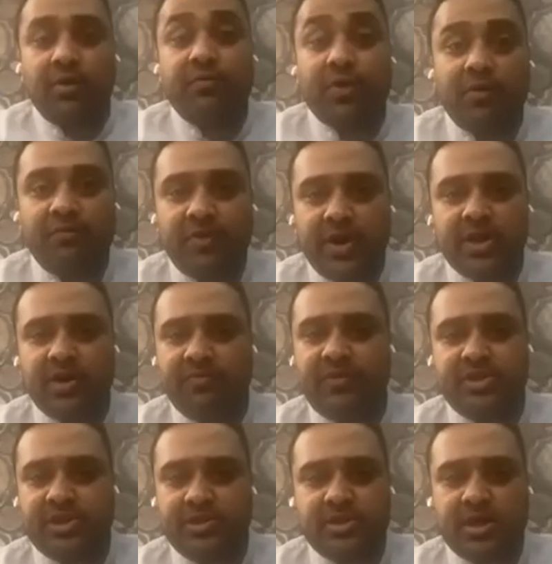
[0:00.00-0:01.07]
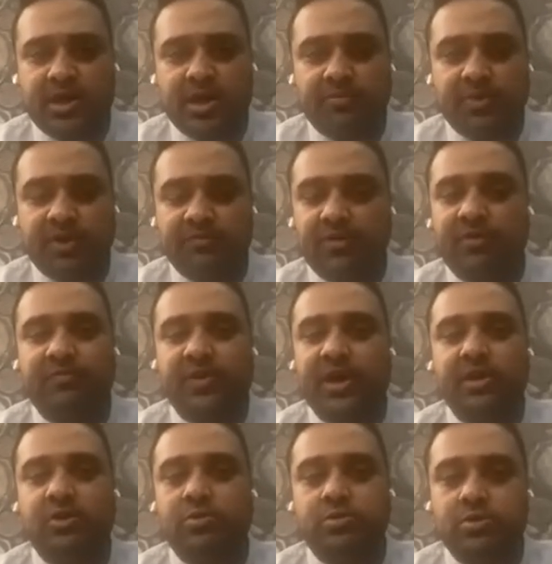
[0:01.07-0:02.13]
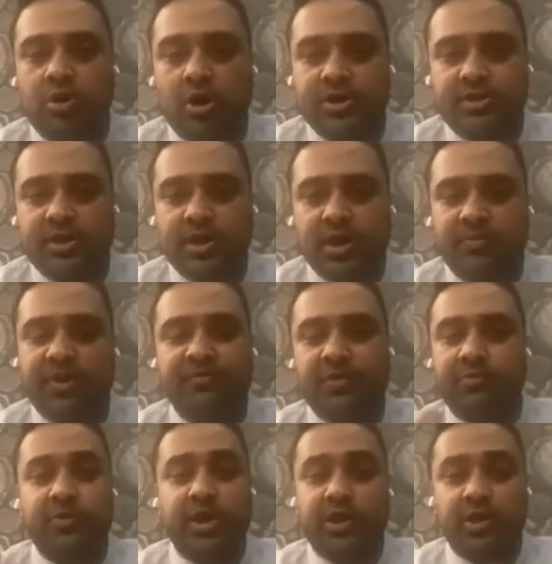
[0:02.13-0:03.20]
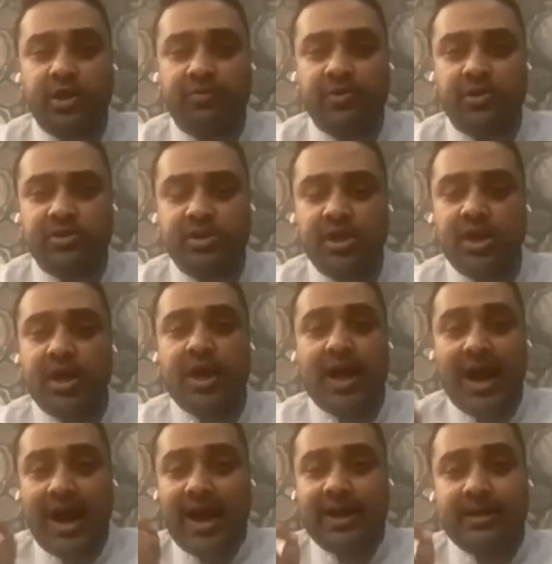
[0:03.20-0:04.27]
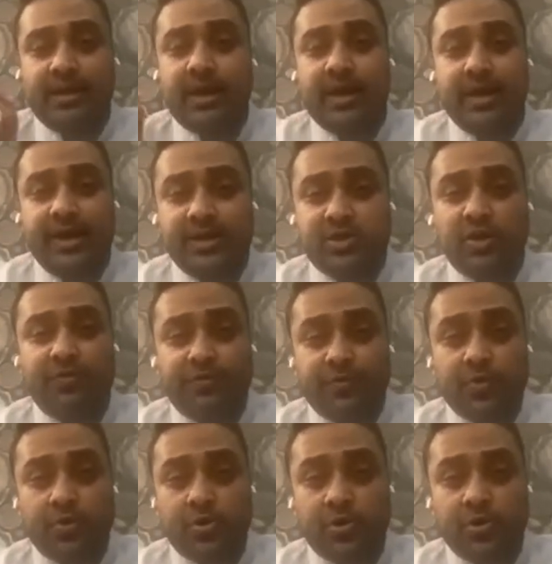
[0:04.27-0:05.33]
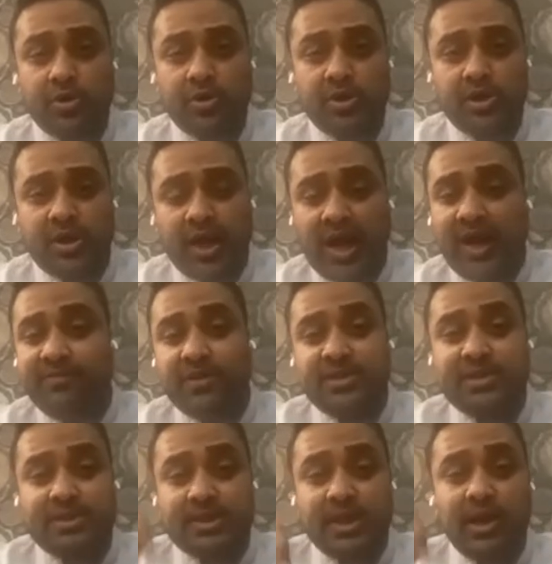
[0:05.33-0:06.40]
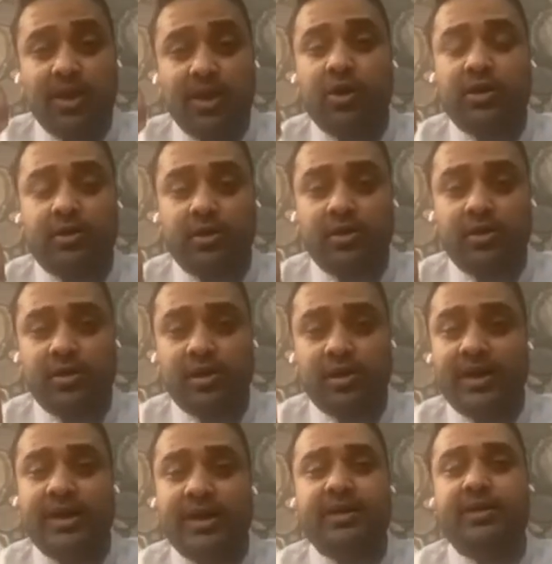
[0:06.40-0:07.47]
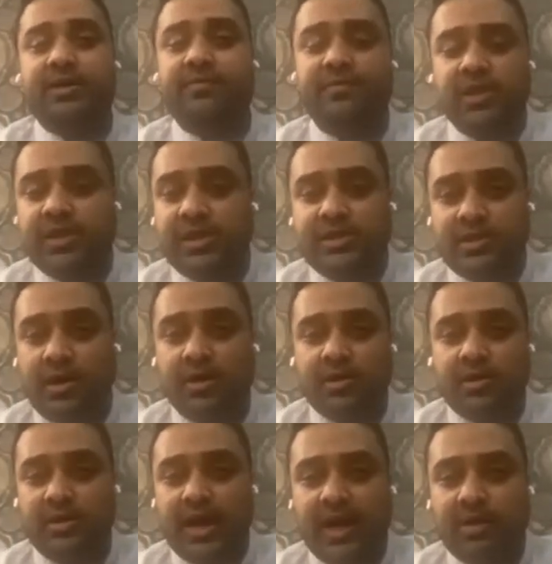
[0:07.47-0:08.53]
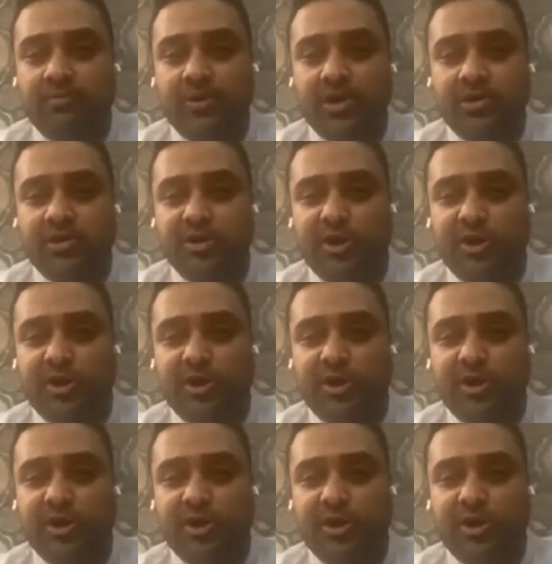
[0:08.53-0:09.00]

from where the visions are coming, from where those thoughts are coming, from the universe. Mm-hmm. At the age of 4, I was still not connected with this earth that much.